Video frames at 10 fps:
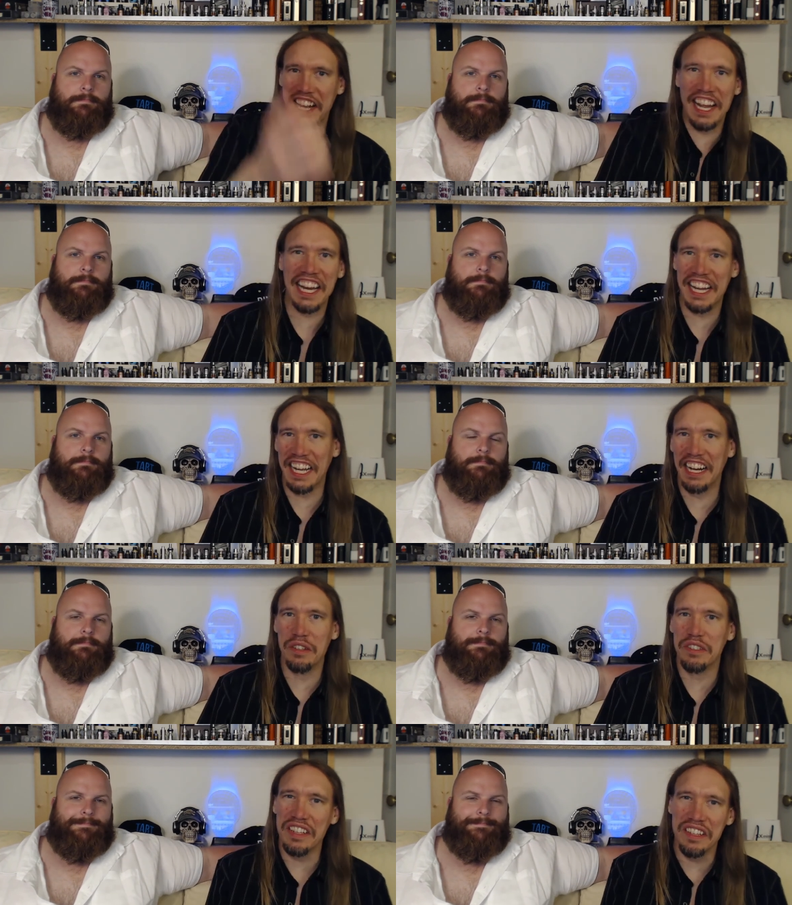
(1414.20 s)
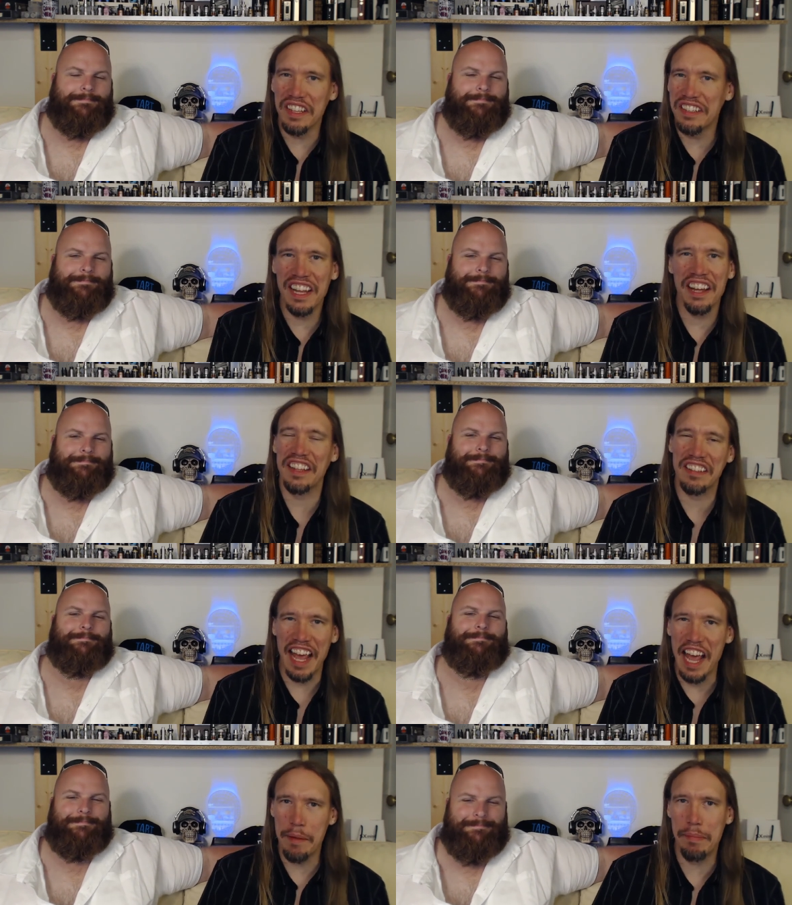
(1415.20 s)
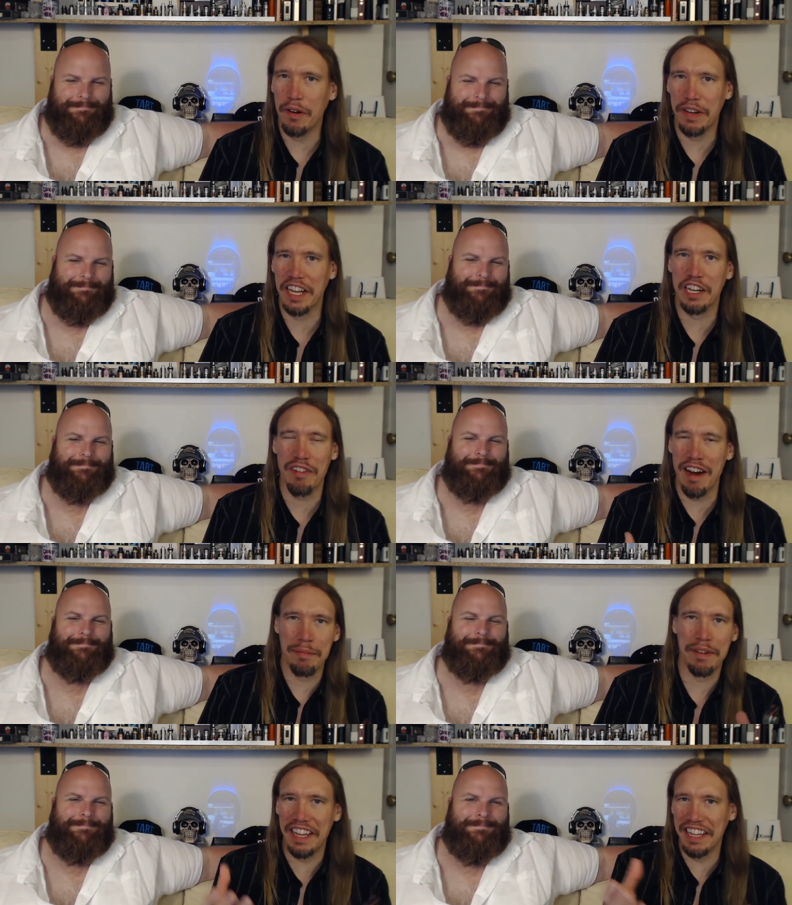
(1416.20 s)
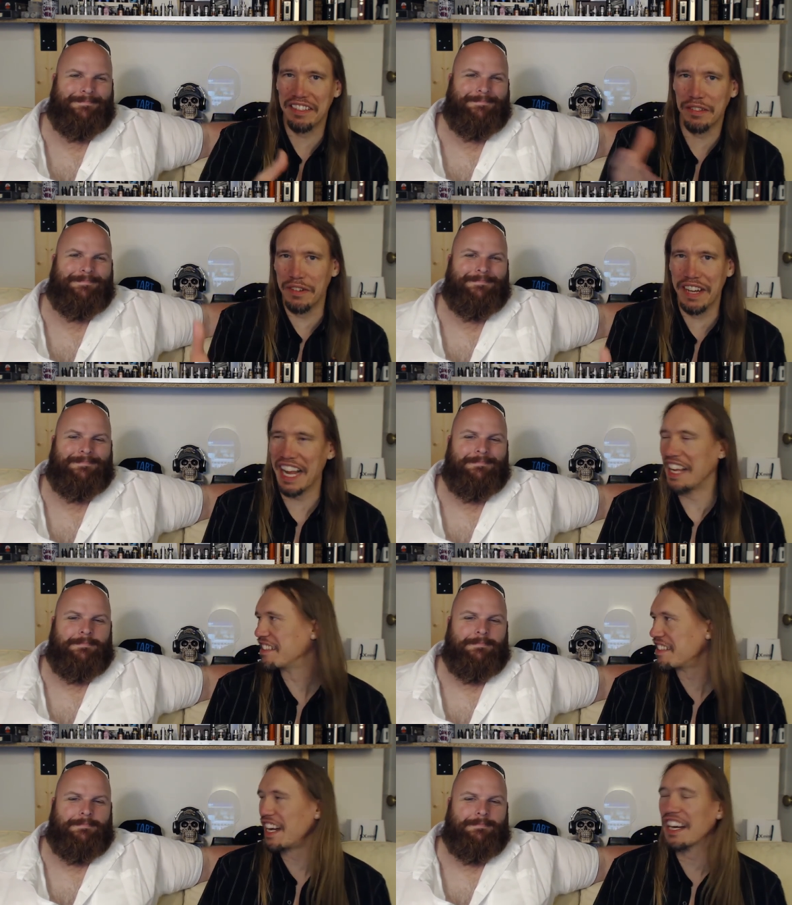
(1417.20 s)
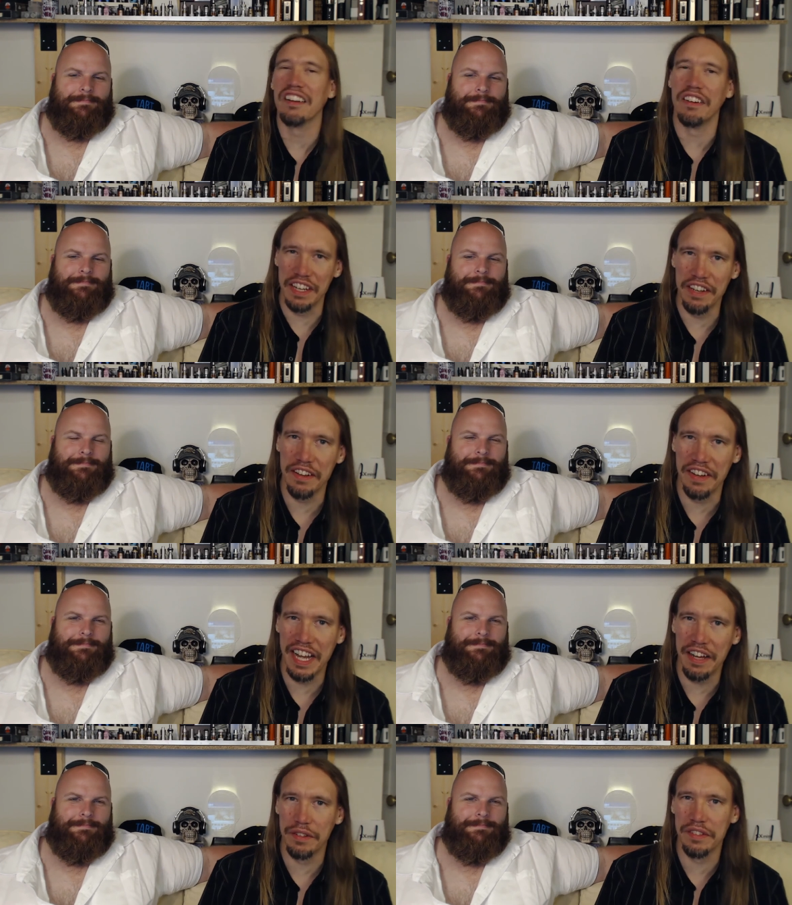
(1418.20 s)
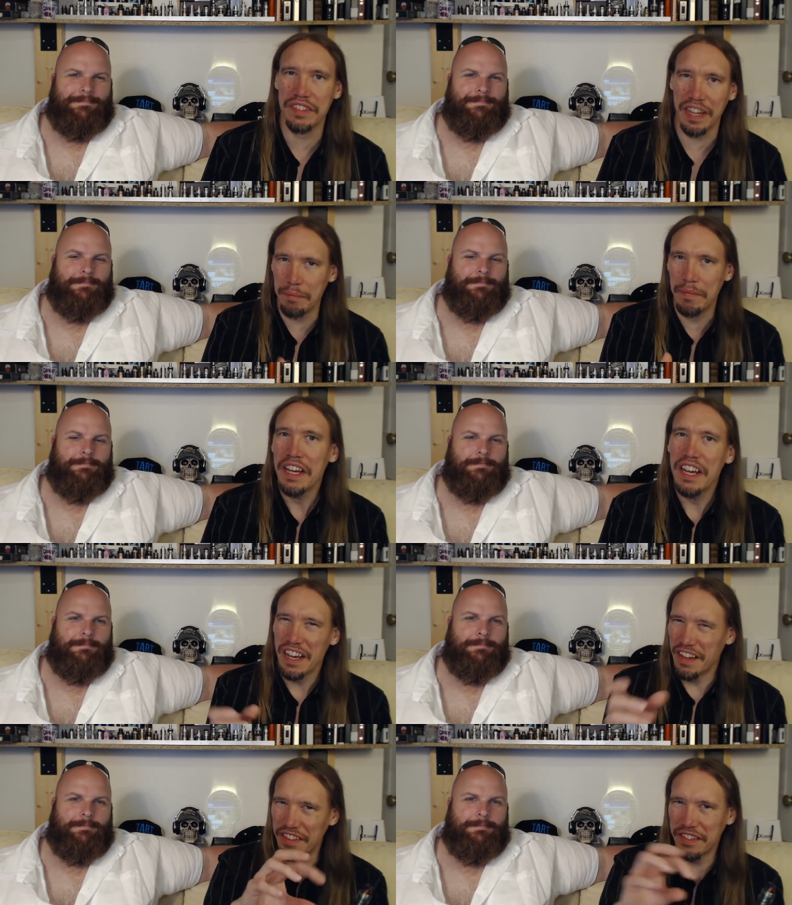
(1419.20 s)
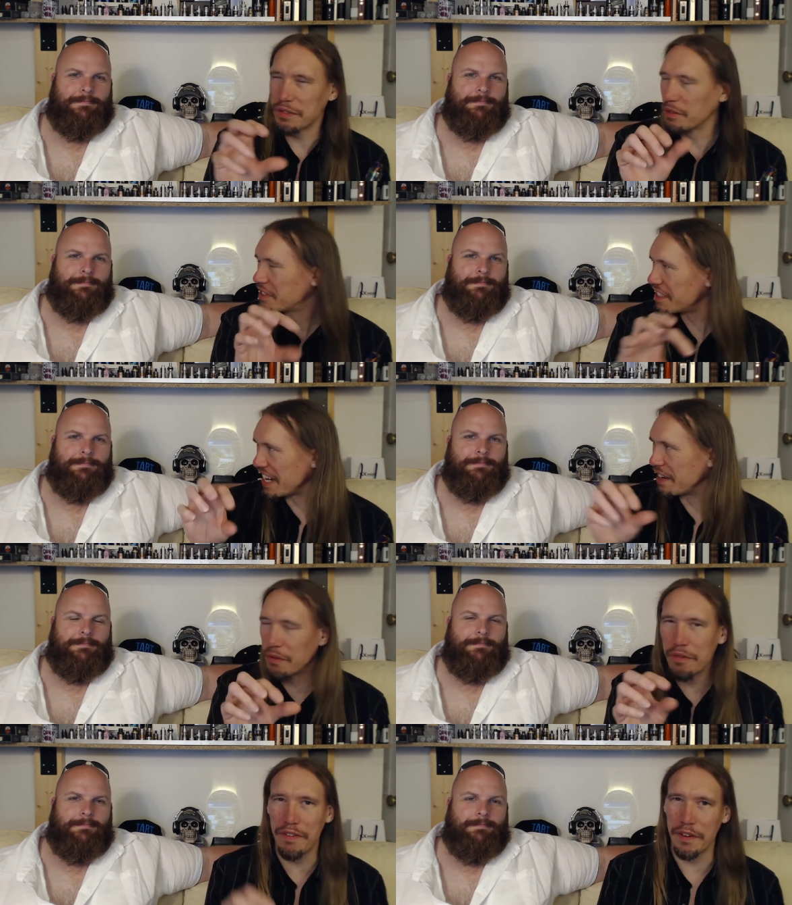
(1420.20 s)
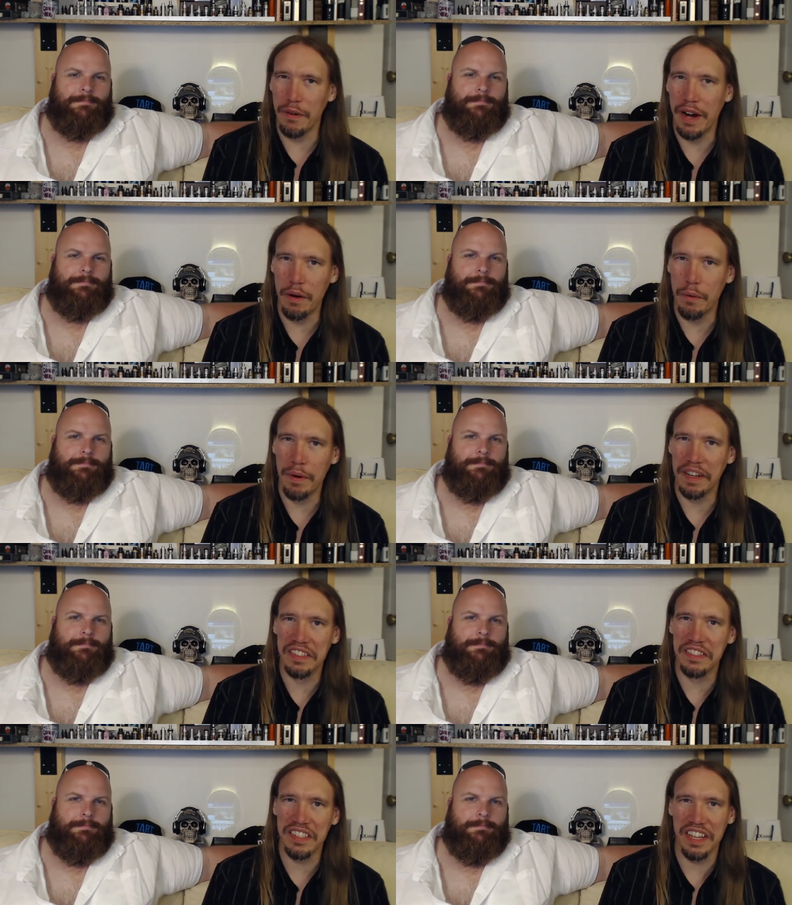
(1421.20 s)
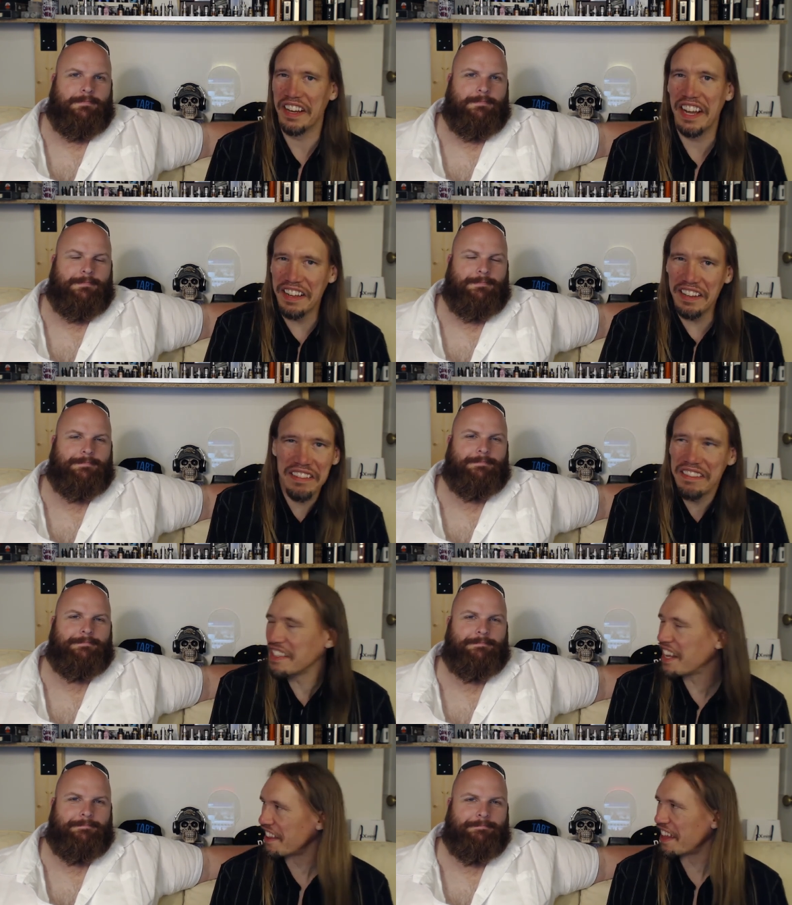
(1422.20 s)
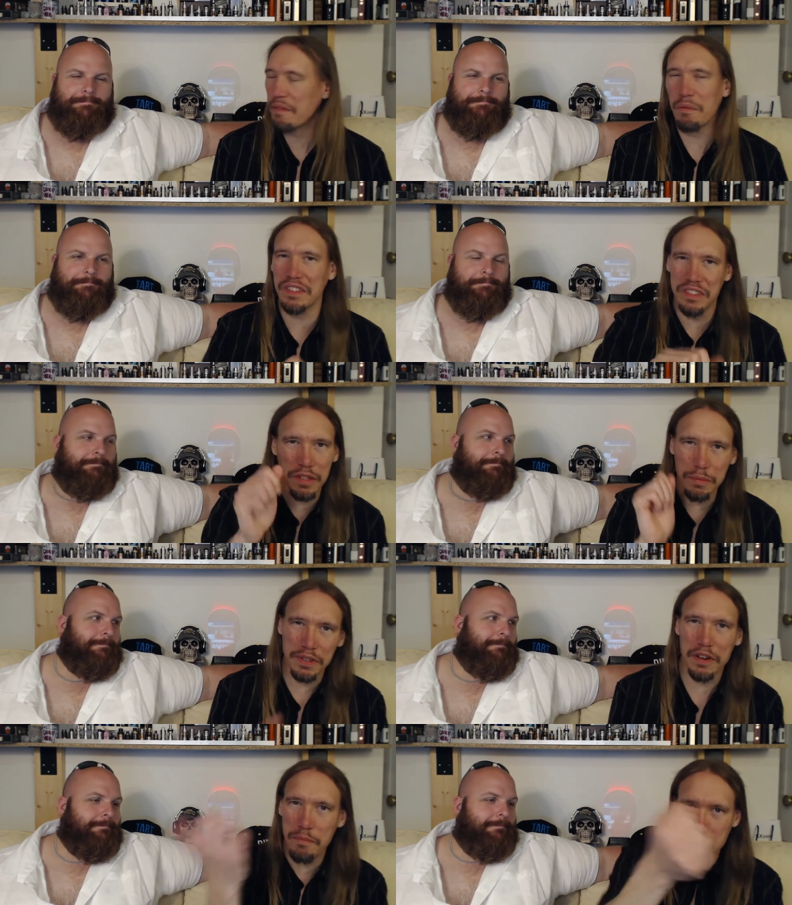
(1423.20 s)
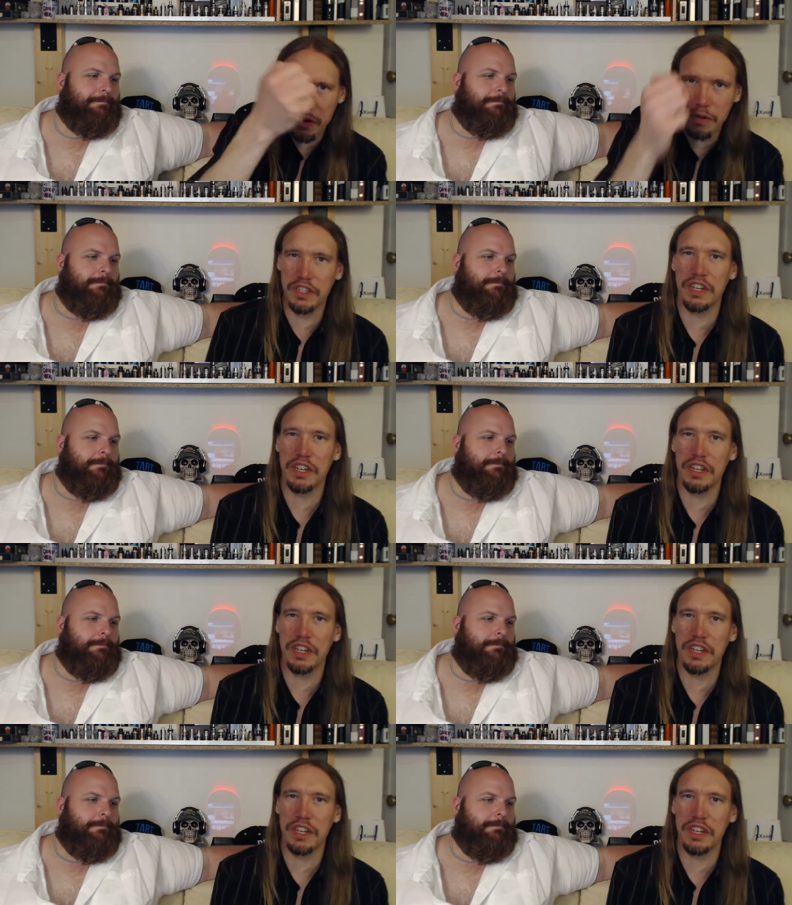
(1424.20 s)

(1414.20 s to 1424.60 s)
Speaker 1: and in it goes. There's now this air pocket crap and it sort of getting stuck like you do get on some of the sort of single fill hole ones. So, yeah, you know that once tops off,